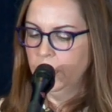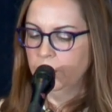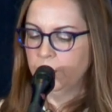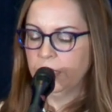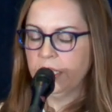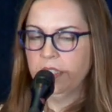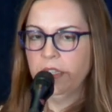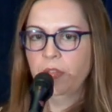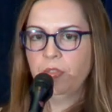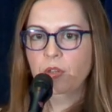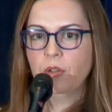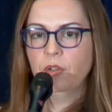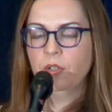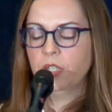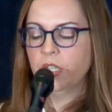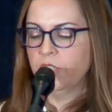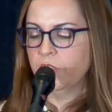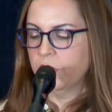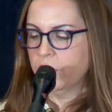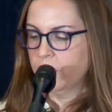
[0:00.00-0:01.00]
But the ethical
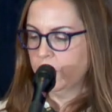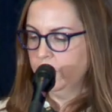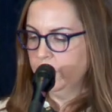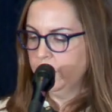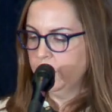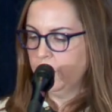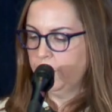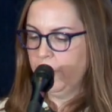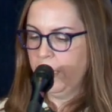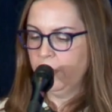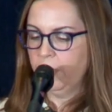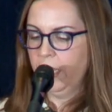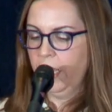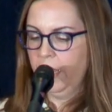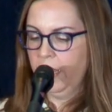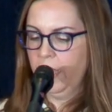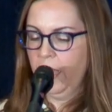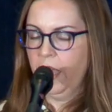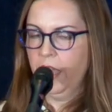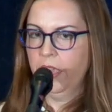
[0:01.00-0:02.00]
concerns about
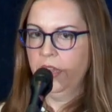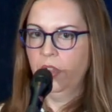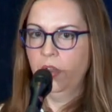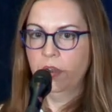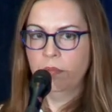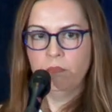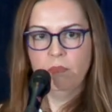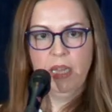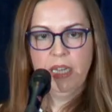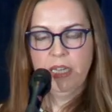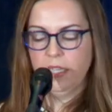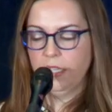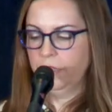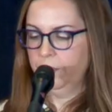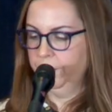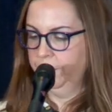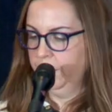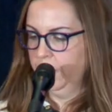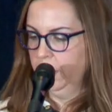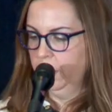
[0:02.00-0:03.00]
AI are many.
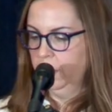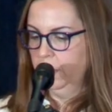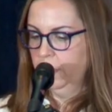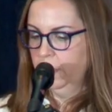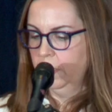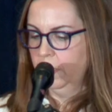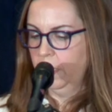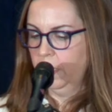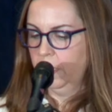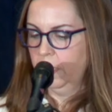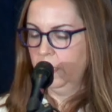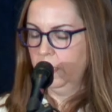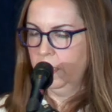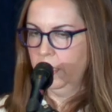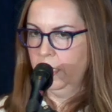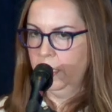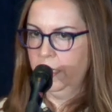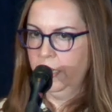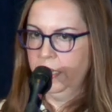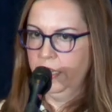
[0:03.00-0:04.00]
Uh,
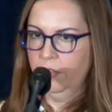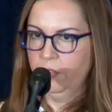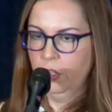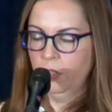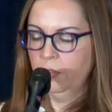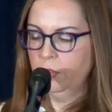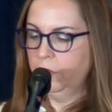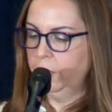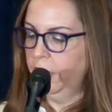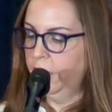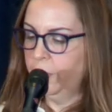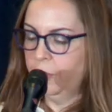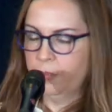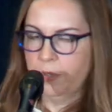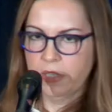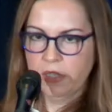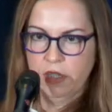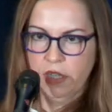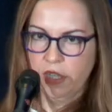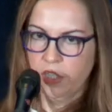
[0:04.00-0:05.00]
and I have a whole other
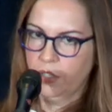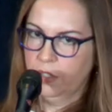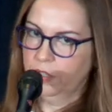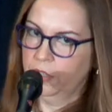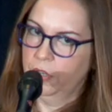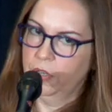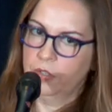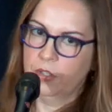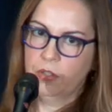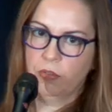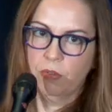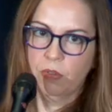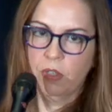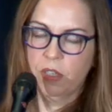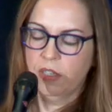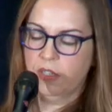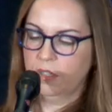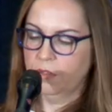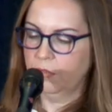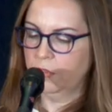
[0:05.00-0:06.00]
presentation that goes through
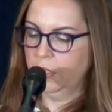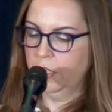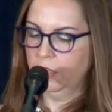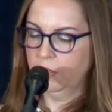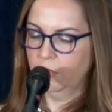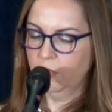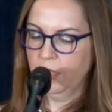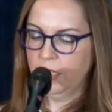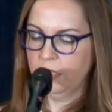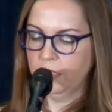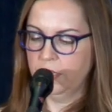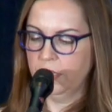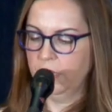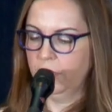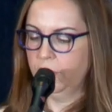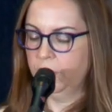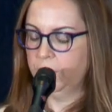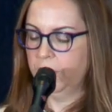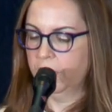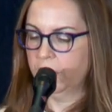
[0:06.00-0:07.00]
these in, in great
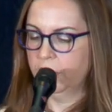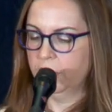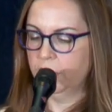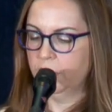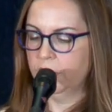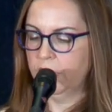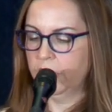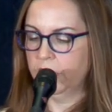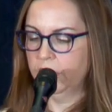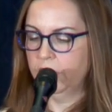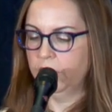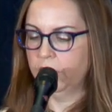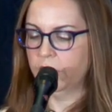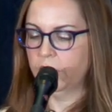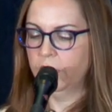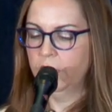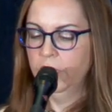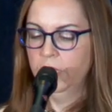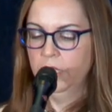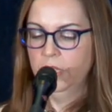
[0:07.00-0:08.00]
detail. I'm not going to do that
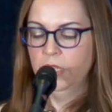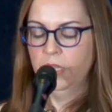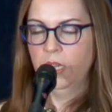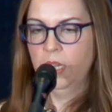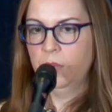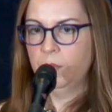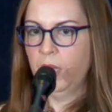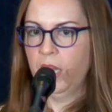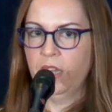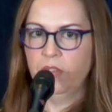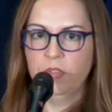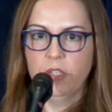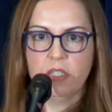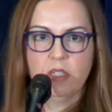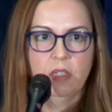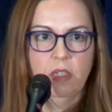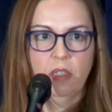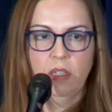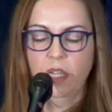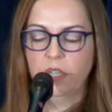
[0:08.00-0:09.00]
here. Um,
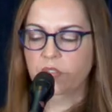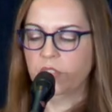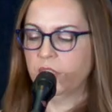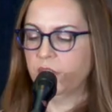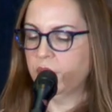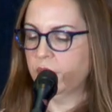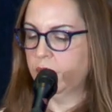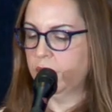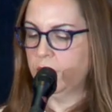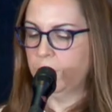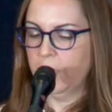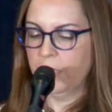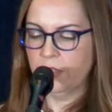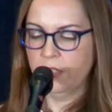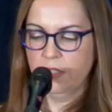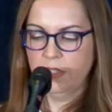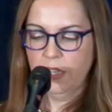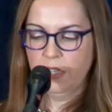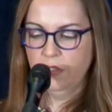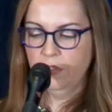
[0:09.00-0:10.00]
obviously, a lot of concerns about
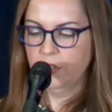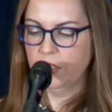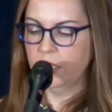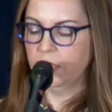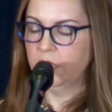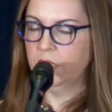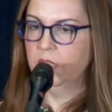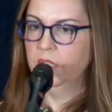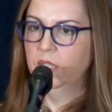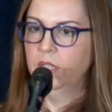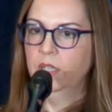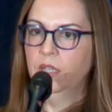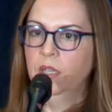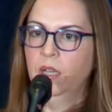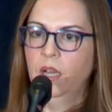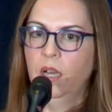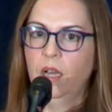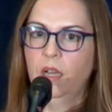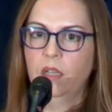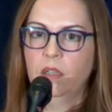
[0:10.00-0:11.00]
safety,
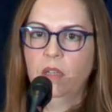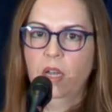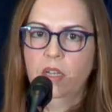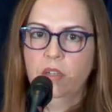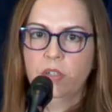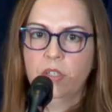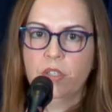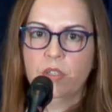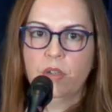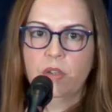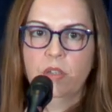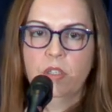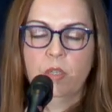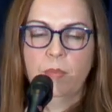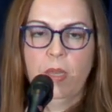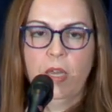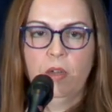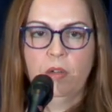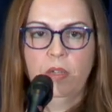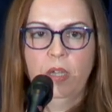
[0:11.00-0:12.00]
a lot of concerns
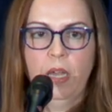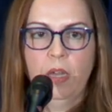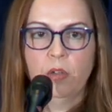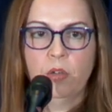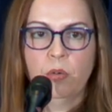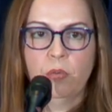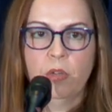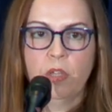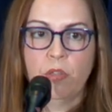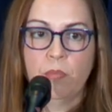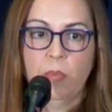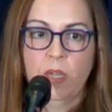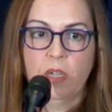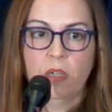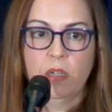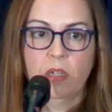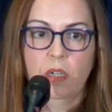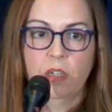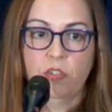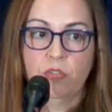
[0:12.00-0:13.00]
about
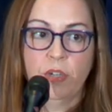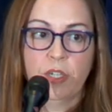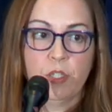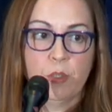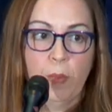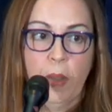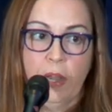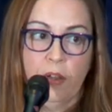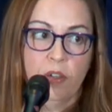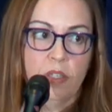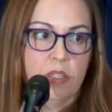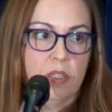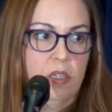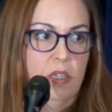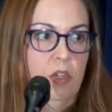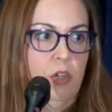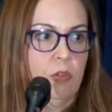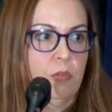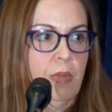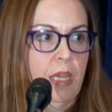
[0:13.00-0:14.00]
algorithmic uh,
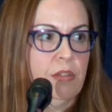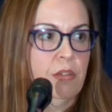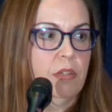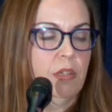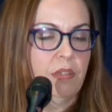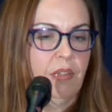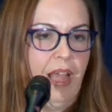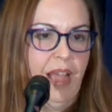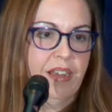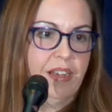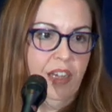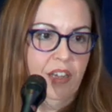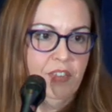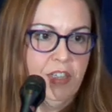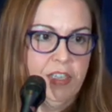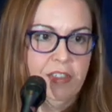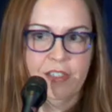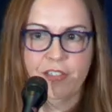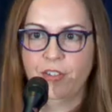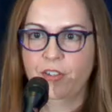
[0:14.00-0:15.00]
transparency, or rather the lack of
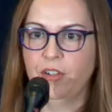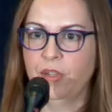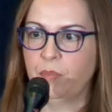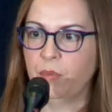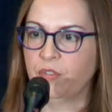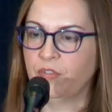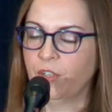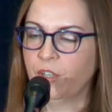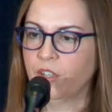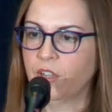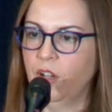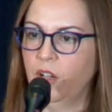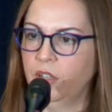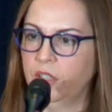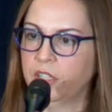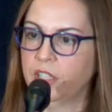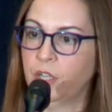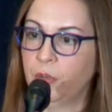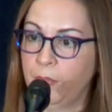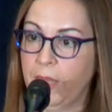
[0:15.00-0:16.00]
it. So I prefer to call
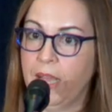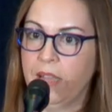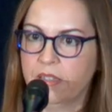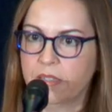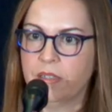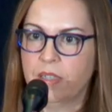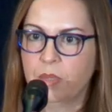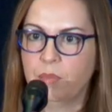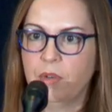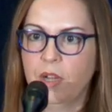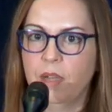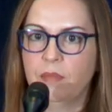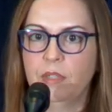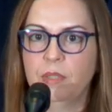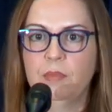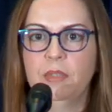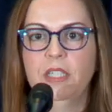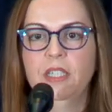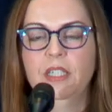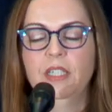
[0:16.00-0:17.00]
it the opacity
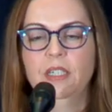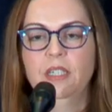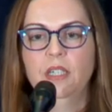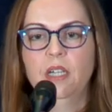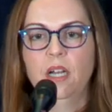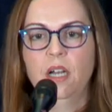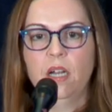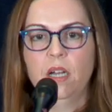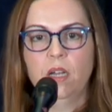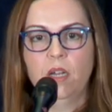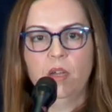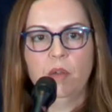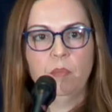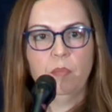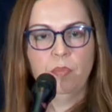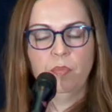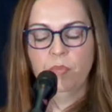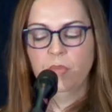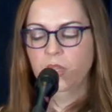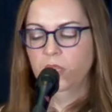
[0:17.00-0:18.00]
problem.
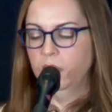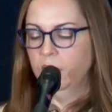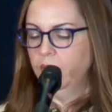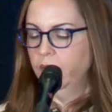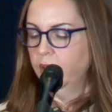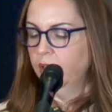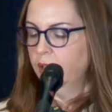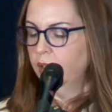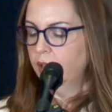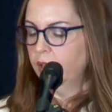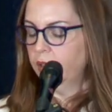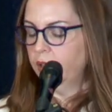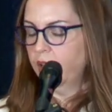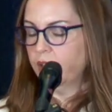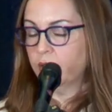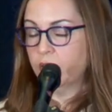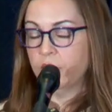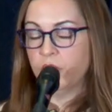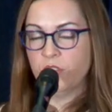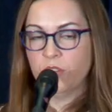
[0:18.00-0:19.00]
Um, a
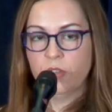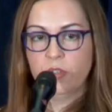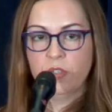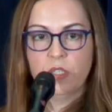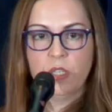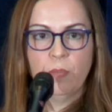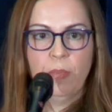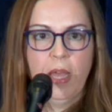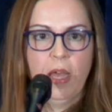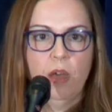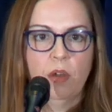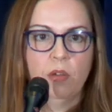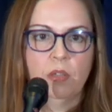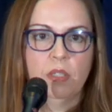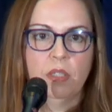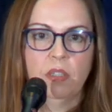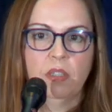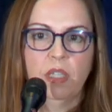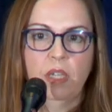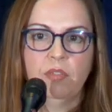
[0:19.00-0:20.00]
lot of concerns
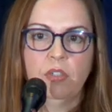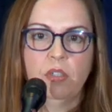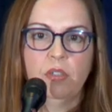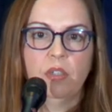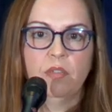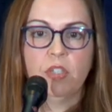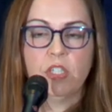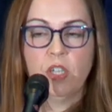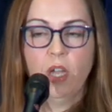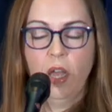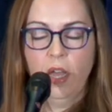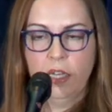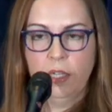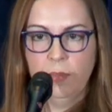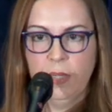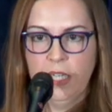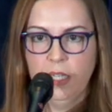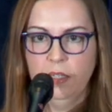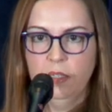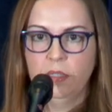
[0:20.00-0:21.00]
about the level of
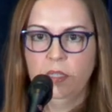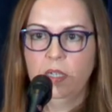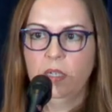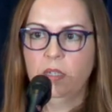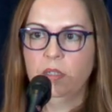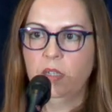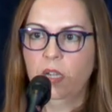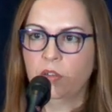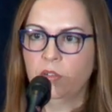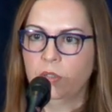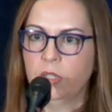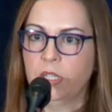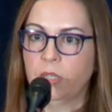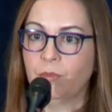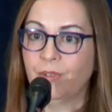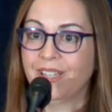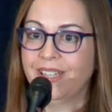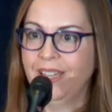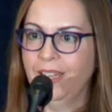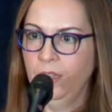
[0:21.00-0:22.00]
autonomy, uh, not only that
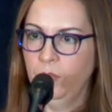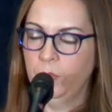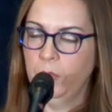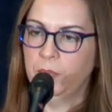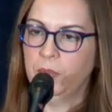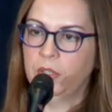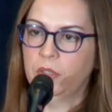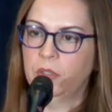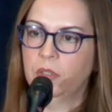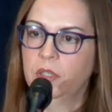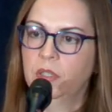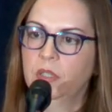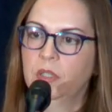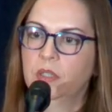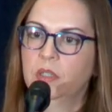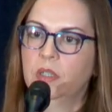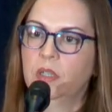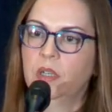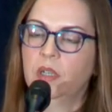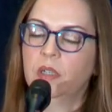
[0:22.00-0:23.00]
we're capable
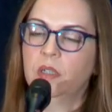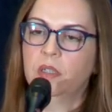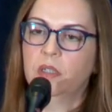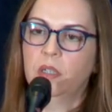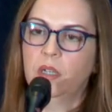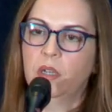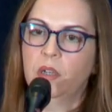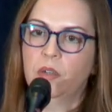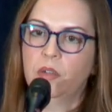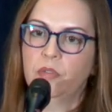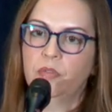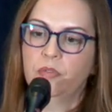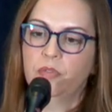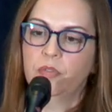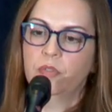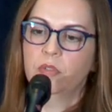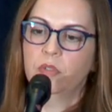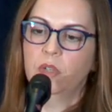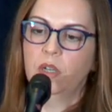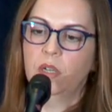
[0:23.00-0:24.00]
uh,
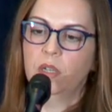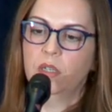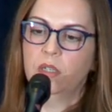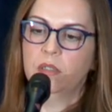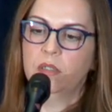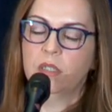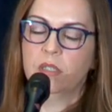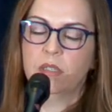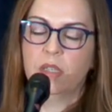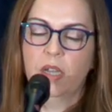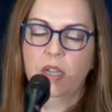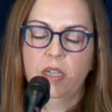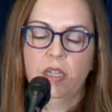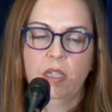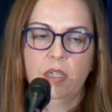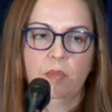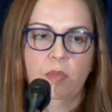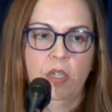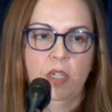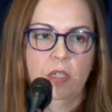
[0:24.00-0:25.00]
of uh,
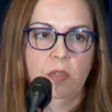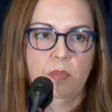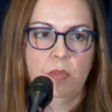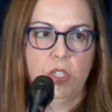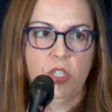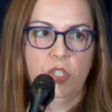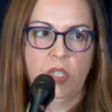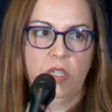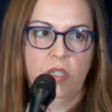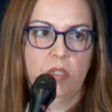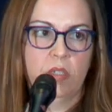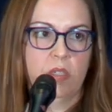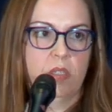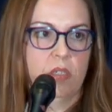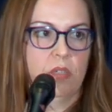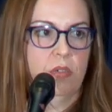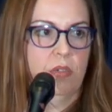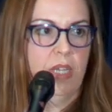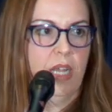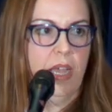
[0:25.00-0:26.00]
designing uh, machines
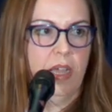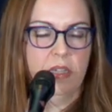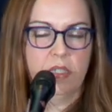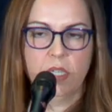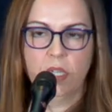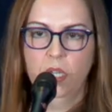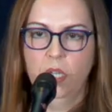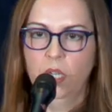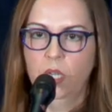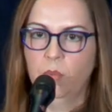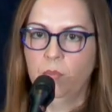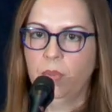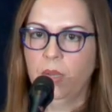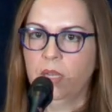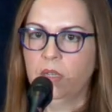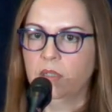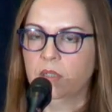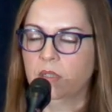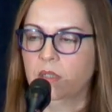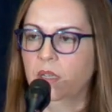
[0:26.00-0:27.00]
to enact,
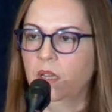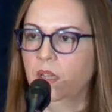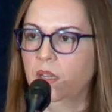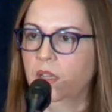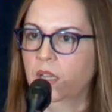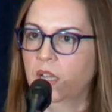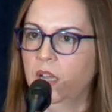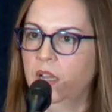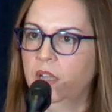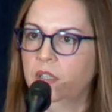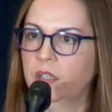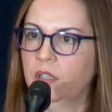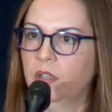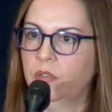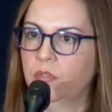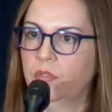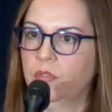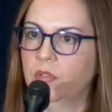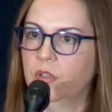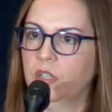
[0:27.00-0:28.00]
but uh, the kind
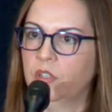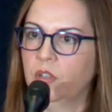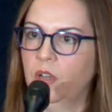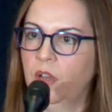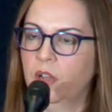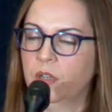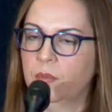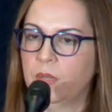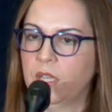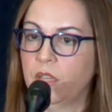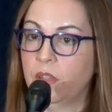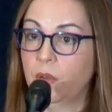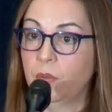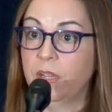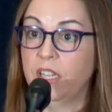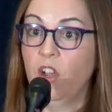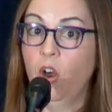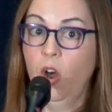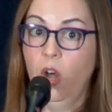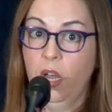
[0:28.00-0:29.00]
of autonomy that
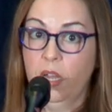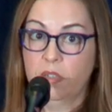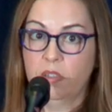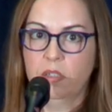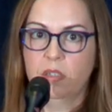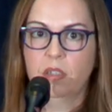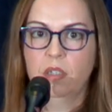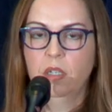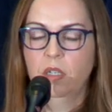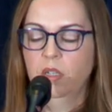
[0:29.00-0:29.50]
we ought